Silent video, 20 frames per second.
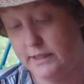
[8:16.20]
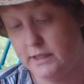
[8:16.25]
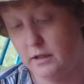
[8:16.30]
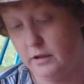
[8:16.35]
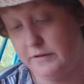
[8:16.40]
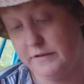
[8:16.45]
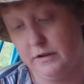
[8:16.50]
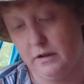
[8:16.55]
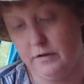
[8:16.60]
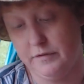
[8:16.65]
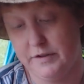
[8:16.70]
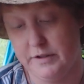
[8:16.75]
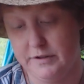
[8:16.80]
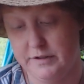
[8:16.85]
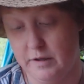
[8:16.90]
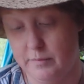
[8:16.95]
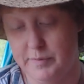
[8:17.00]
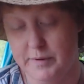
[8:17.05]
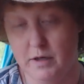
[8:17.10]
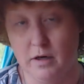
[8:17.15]
ourselves and
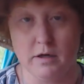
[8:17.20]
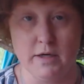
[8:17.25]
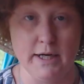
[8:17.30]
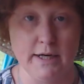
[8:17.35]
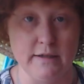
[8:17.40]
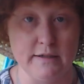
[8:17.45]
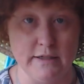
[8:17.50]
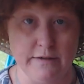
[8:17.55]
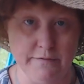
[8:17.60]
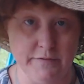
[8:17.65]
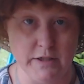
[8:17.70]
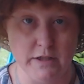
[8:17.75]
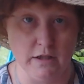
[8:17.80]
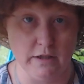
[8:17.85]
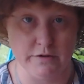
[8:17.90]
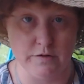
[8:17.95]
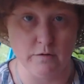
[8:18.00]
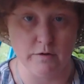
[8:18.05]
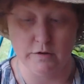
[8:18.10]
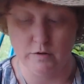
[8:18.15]
dumping our negativity
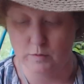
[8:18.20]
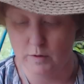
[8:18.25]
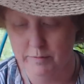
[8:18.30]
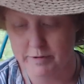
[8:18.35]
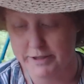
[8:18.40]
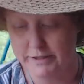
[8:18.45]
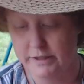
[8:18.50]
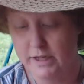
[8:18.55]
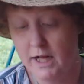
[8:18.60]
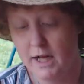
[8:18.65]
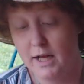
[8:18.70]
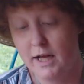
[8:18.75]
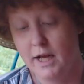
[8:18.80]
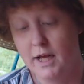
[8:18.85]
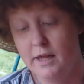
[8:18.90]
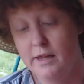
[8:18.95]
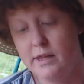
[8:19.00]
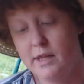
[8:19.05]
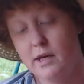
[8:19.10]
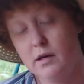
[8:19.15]
onto other women
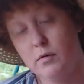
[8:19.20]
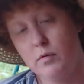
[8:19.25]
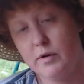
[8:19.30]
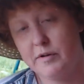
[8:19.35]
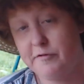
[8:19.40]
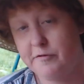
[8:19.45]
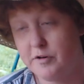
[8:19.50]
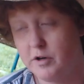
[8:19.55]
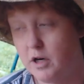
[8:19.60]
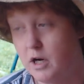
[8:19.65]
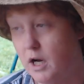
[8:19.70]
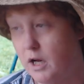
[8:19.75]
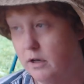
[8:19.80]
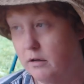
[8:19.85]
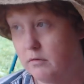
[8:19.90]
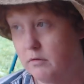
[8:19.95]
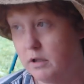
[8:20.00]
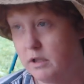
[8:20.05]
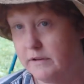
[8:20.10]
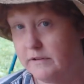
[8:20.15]
that we've
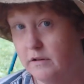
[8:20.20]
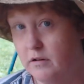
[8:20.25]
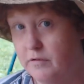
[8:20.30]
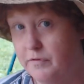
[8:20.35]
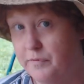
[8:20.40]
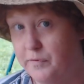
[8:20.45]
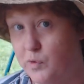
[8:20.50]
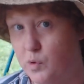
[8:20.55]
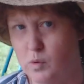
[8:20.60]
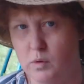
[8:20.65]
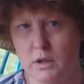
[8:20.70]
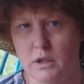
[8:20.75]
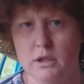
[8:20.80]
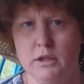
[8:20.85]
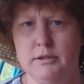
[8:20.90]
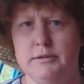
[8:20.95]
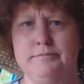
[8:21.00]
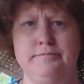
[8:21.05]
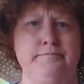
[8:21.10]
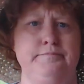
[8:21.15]
forgotten what it's all
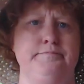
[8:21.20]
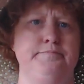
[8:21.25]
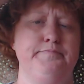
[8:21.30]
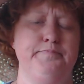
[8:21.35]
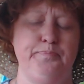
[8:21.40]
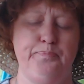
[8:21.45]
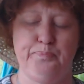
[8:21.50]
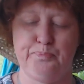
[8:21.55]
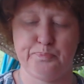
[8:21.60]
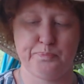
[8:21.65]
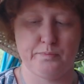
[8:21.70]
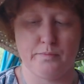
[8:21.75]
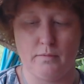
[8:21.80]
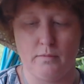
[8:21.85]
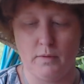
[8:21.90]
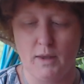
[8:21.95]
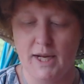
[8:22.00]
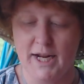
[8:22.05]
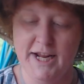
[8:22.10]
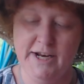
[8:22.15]
for.
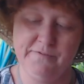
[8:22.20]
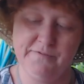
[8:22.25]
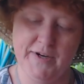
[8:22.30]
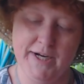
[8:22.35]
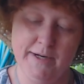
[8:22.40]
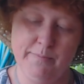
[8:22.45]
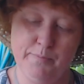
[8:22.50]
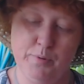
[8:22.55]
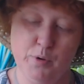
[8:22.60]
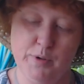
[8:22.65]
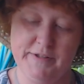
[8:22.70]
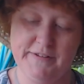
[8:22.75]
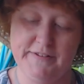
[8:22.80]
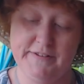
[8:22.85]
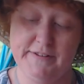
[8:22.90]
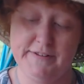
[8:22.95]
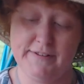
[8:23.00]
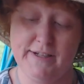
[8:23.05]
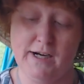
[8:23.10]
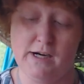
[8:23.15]
And Van points
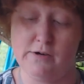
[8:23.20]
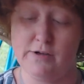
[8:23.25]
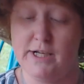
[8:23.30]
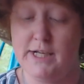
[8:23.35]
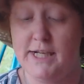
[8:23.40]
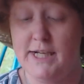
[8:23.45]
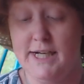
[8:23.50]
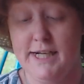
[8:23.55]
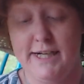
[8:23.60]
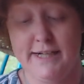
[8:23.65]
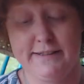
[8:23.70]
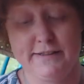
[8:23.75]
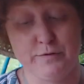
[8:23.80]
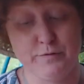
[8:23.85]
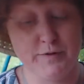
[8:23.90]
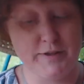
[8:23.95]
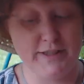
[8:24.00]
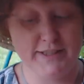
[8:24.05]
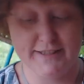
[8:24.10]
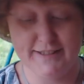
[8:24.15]
this out. It's
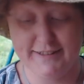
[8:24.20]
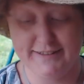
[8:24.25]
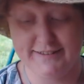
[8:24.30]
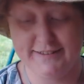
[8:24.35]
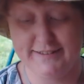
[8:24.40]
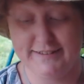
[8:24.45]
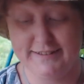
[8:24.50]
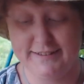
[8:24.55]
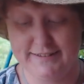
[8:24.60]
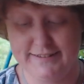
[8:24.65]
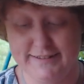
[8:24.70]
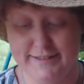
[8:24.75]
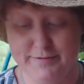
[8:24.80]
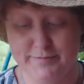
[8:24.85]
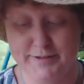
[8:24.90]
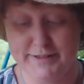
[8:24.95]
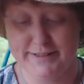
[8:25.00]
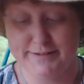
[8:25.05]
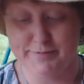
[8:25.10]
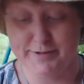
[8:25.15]
really nice to see
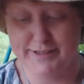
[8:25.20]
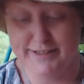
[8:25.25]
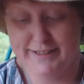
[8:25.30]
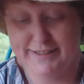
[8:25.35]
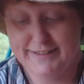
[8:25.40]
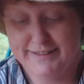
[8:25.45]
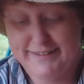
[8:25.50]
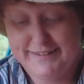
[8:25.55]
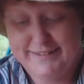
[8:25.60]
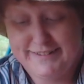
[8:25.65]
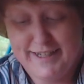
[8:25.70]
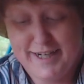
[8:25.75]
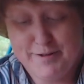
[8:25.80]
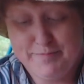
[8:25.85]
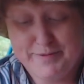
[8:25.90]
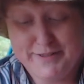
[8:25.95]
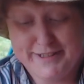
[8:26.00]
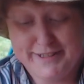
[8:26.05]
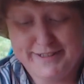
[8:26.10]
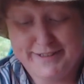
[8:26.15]
someone bringing this up.
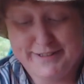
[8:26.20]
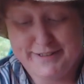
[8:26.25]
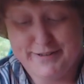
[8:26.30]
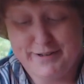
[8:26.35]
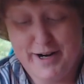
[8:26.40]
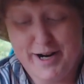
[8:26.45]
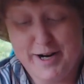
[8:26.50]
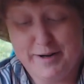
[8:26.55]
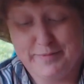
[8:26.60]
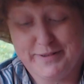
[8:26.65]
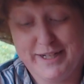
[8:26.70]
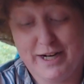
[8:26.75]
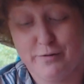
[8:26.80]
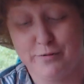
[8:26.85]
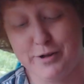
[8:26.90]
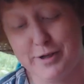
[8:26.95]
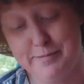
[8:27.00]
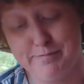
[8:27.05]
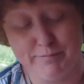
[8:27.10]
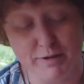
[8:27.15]
She describes how
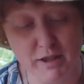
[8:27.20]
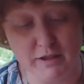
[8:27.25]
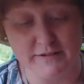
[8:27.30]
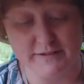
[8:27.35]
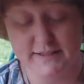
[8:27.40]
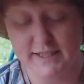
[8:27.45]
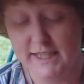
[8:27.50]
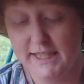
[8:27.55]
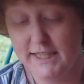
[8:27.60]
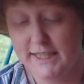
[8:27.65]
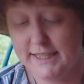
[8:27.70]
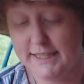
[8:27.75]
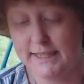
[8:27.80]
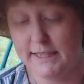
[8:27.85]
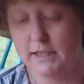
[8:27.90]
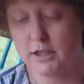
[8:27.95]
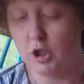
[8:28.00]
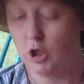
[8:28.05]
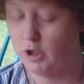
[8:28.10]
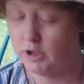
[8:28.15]
we're immersed in a
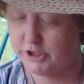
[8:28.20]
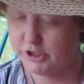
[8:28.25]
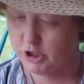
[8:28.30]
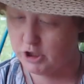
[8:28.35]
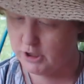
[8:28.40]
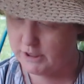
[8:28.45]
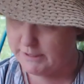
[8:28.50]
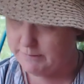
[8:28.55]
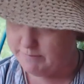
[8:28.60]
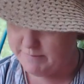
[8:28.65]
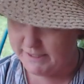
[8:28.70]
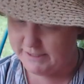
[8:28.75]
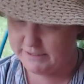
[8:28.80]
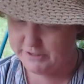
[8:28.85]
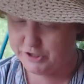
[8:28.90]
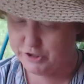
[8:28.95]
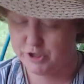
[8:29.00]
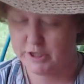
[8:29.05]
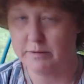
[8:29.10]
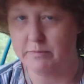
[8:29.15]
culturally
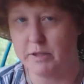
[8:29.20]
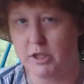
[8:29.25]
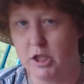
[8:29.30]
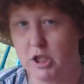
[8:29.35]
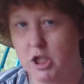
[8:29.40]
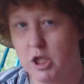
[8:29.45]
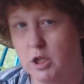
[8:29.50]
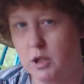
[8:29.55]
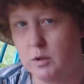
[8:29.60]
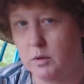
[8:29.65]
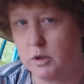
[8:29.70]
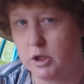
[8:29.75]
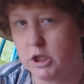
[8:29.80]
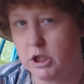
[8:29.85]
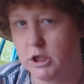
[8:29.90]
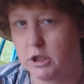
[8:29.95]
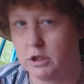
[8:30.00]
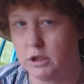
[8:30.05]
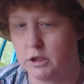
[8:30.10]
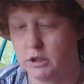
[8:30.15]
mainstreamed
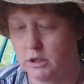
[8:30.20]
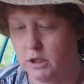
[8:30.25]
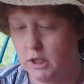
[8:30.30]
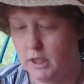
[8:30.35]
go-girl